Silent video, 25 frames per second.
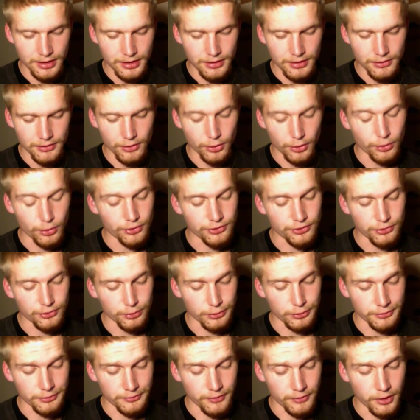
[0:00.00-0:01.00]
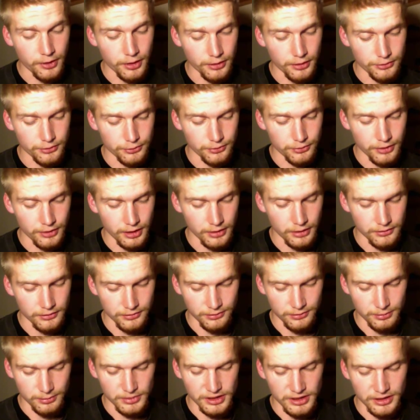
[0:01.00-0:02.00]
The horses were far too tired to
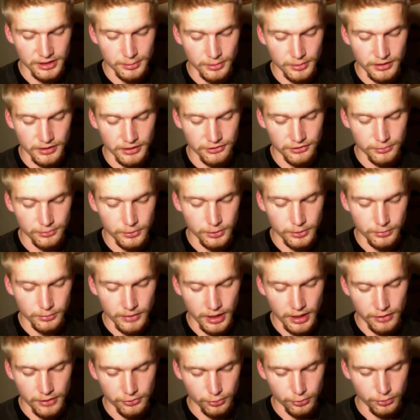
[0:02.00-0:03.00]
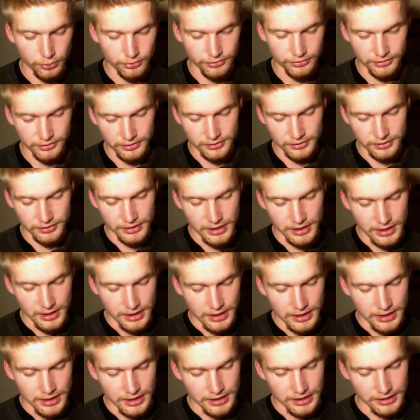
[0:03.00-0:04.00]
speak, but they swung round towards it,
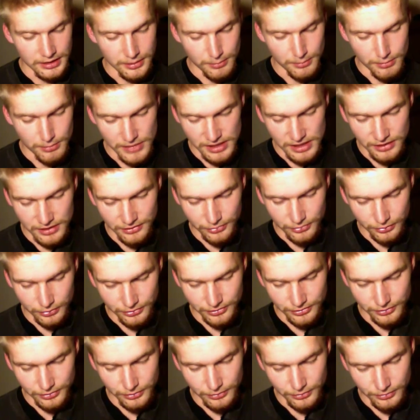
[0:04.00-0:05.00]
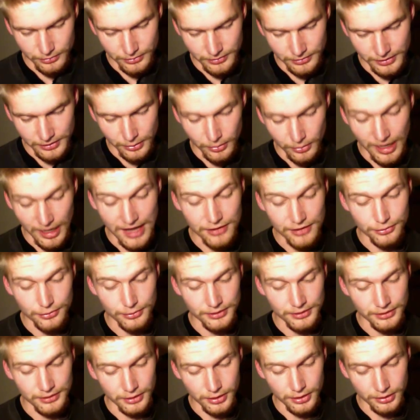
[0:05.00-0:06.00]
and in a minute or two they were
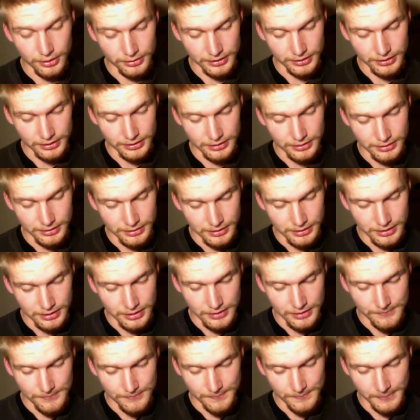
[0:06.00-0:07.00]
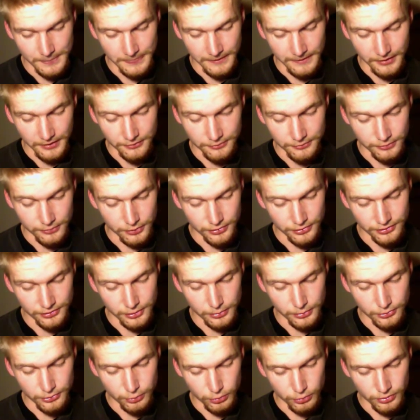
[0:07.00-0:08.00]
entering the gully. At first it
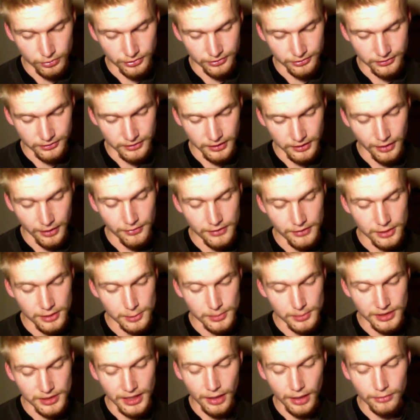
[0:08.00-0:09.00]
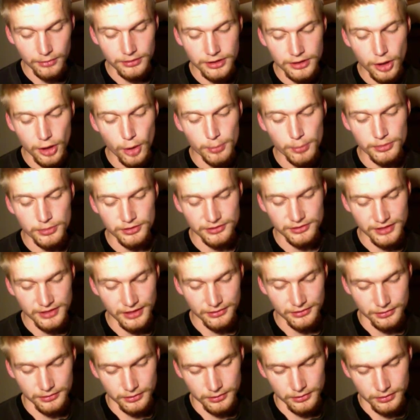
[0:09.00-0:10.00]
was worse in there than it had been out in the open
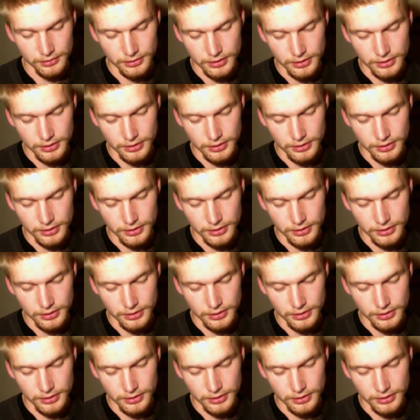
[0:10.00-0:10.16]
desert,